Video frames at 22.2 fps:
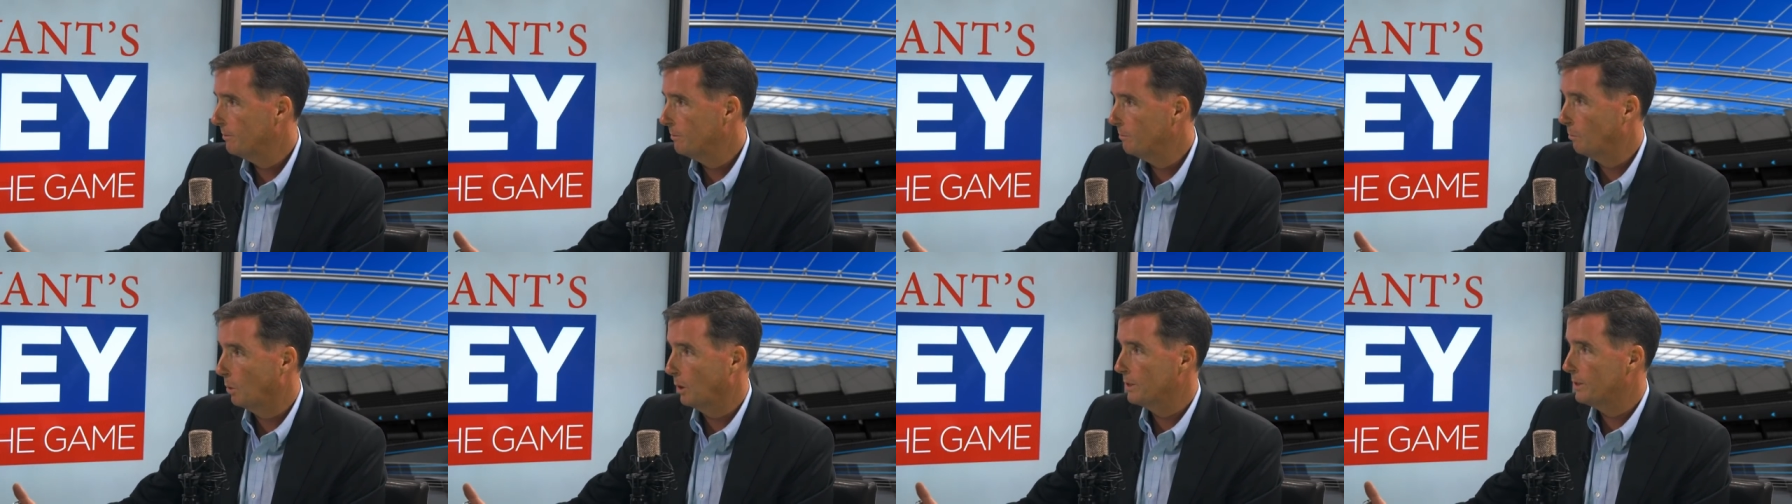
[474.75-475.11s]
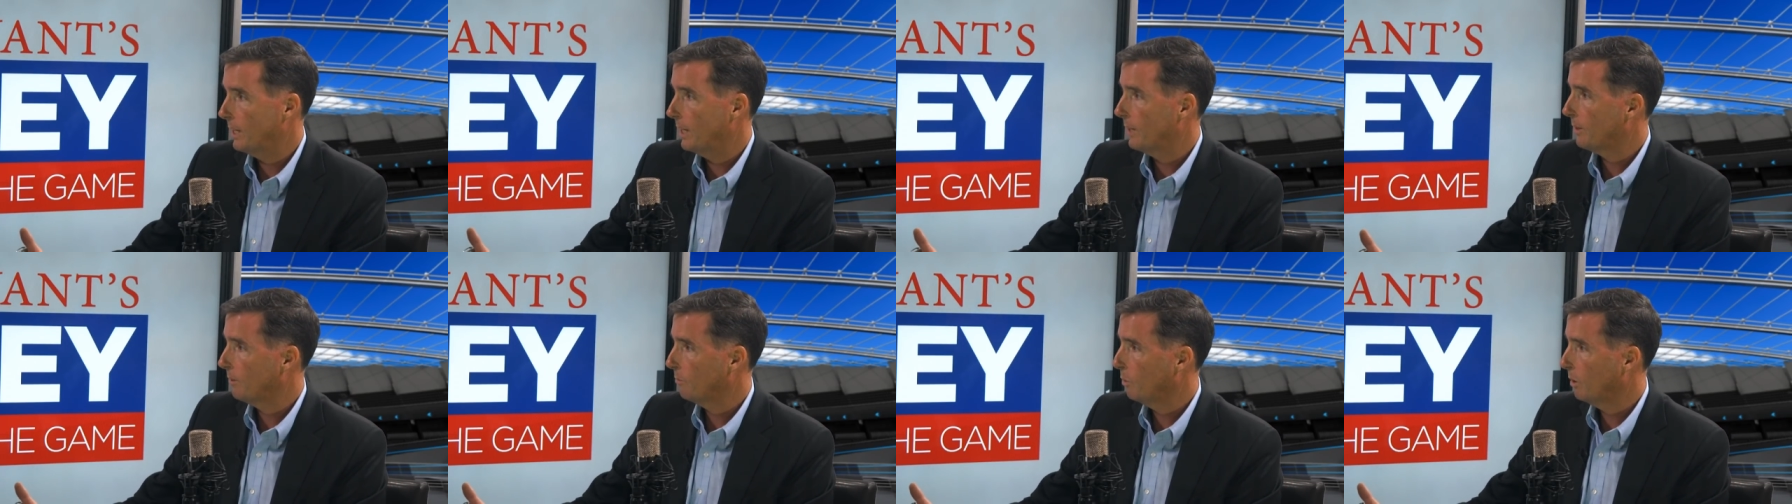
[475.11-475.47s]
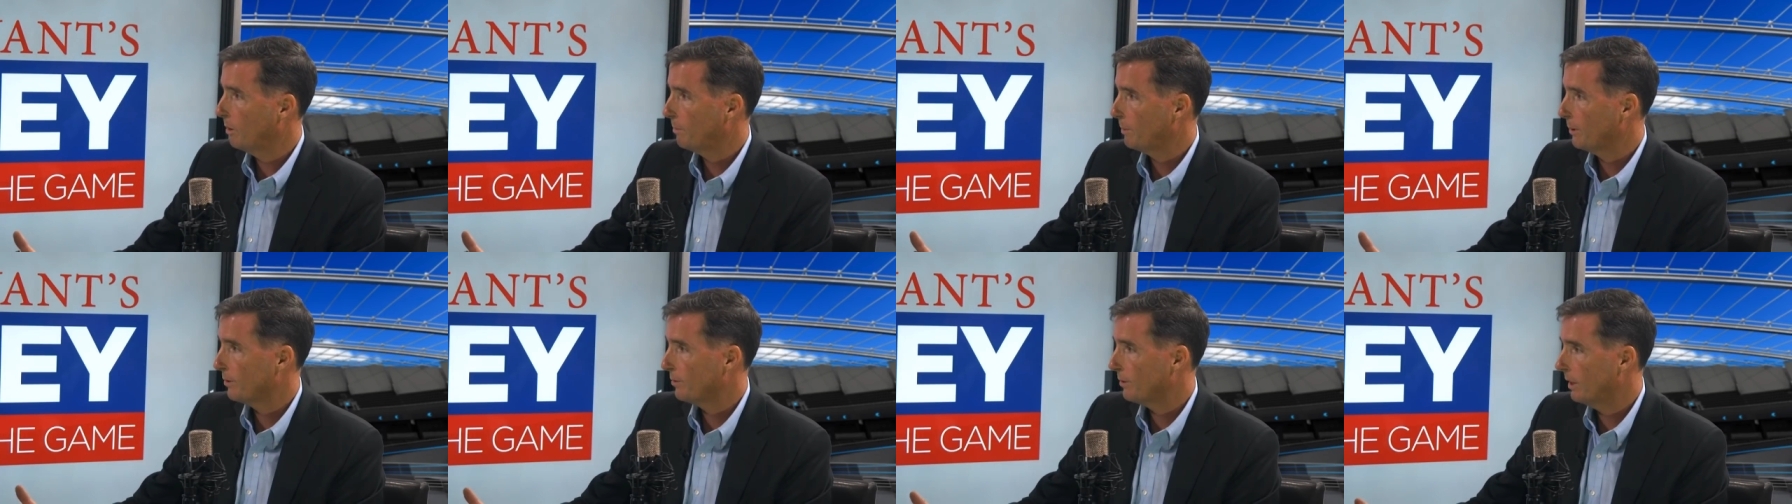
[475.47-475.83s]
one tenth of one
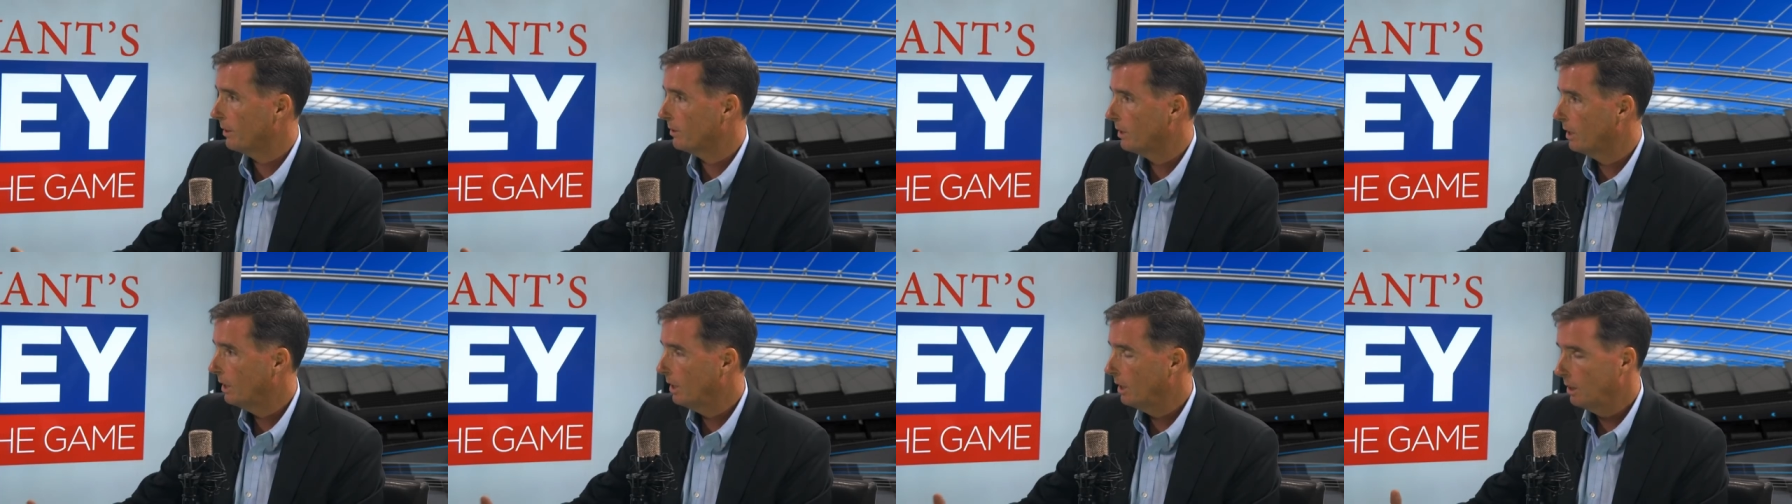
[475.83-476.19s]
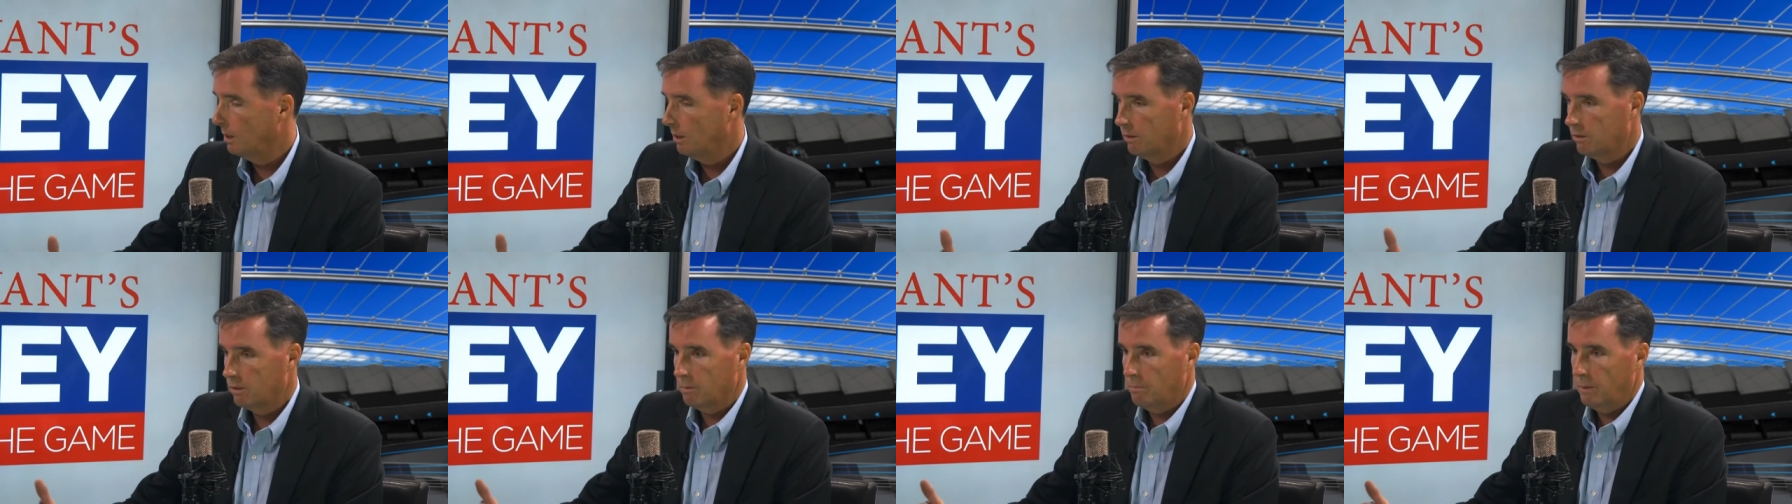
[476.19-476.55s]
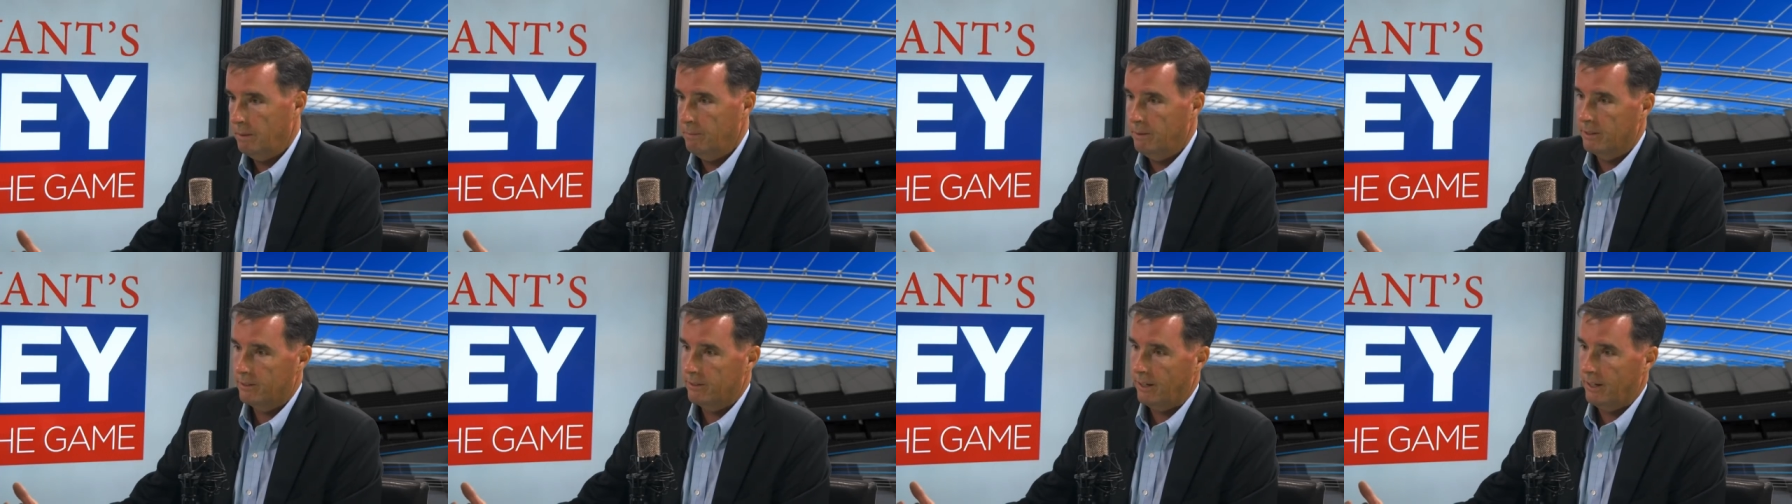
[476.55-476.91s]
percent, to
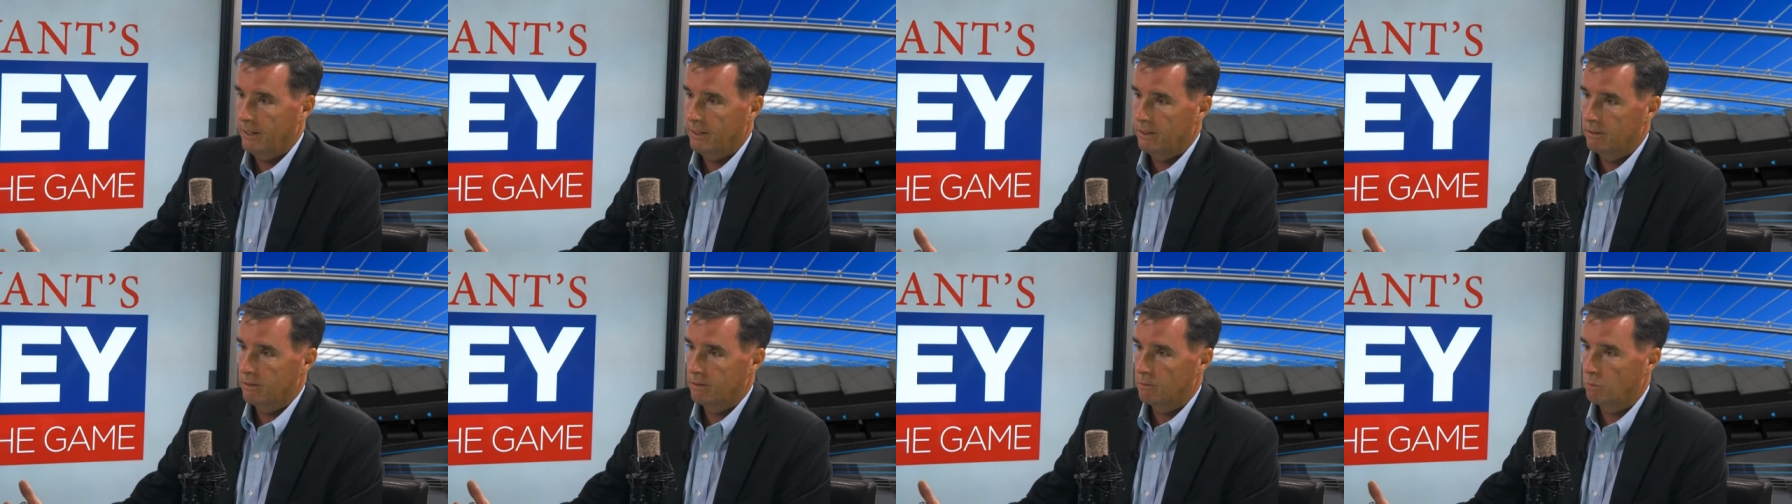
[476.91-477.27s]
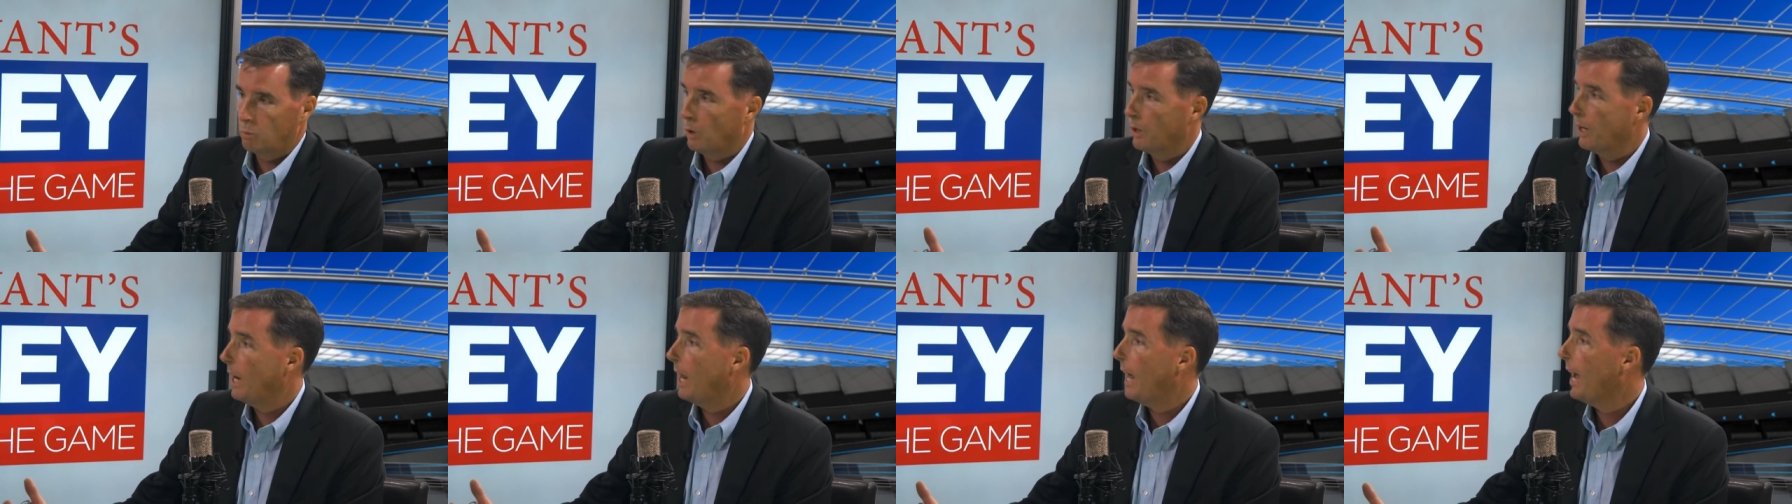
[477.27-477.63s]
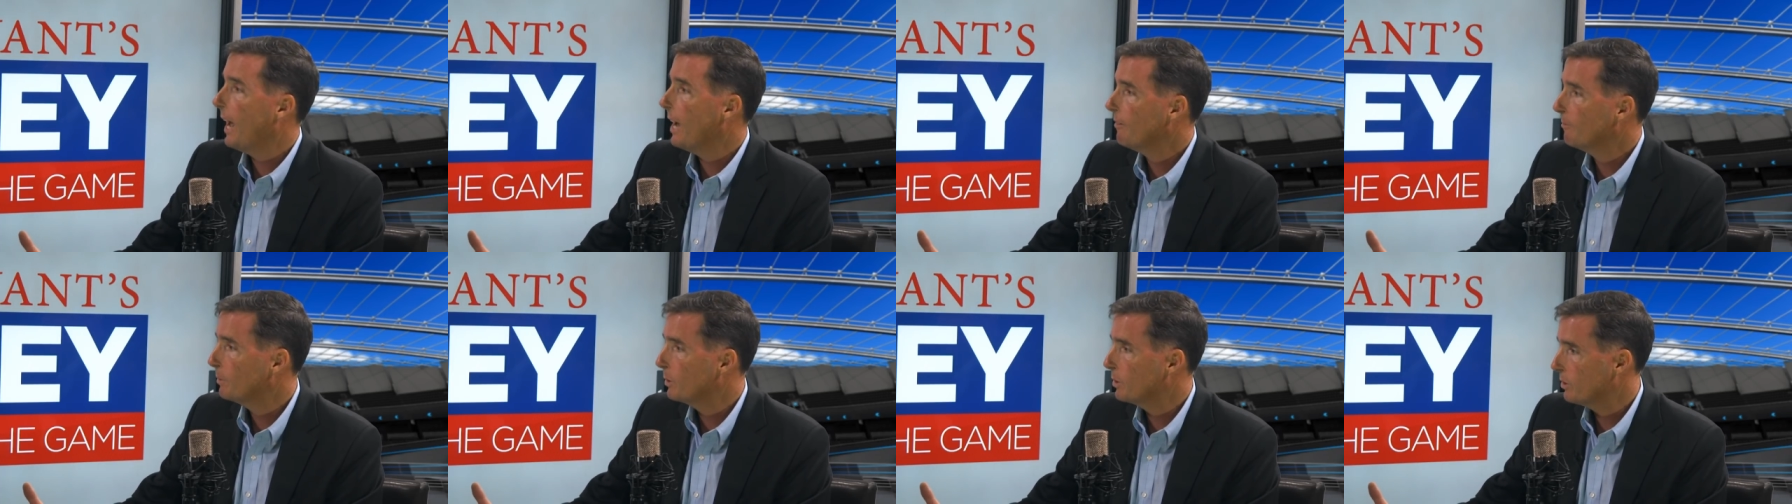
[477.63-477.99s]
maybe as high as one and a
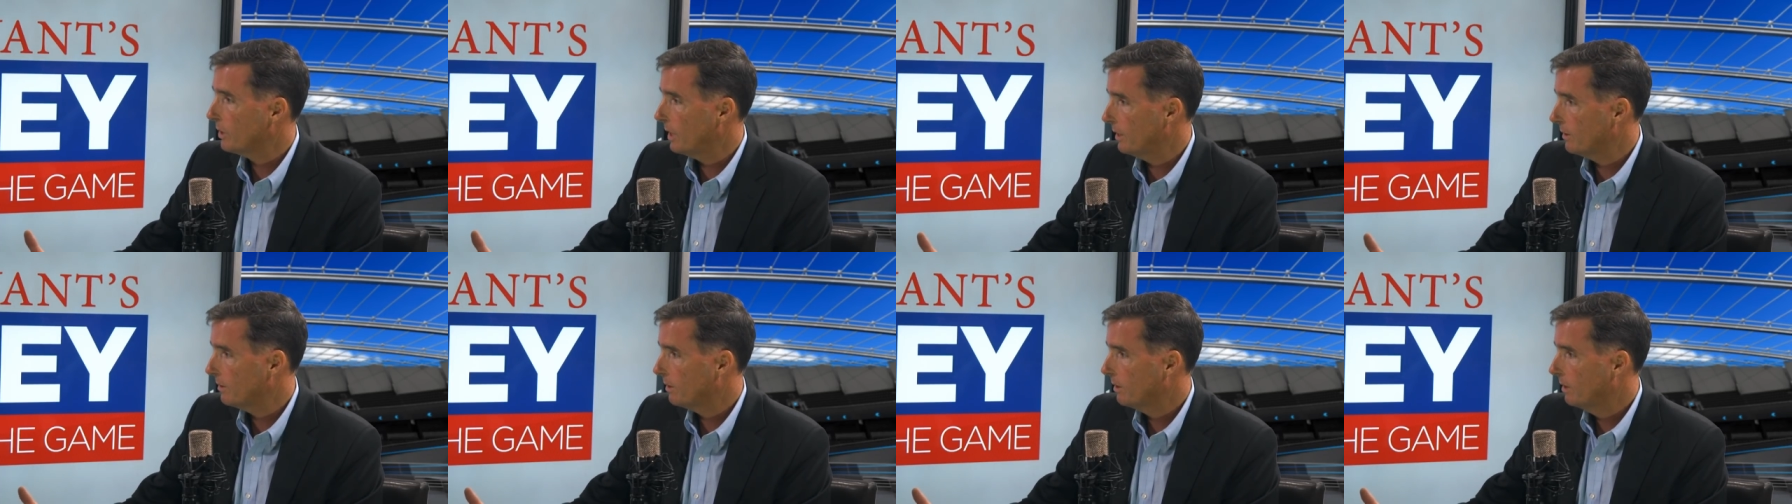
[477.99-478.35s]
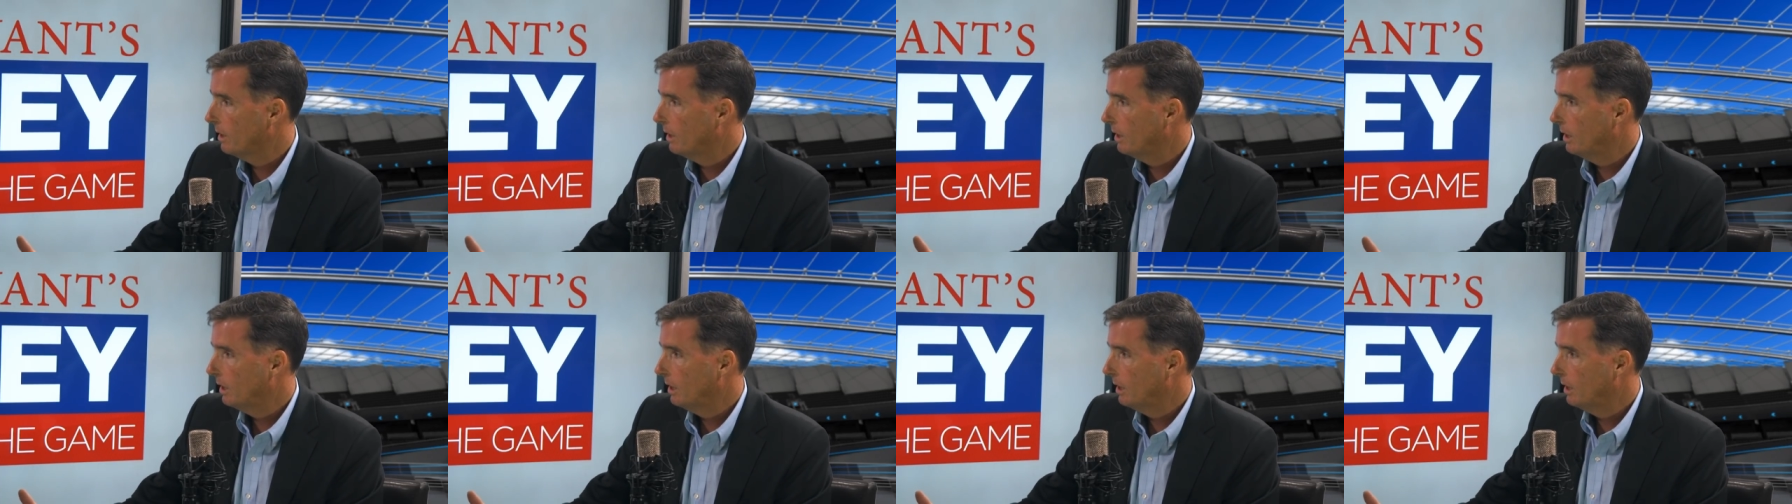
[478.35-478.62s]
half percent. Mm-hmm.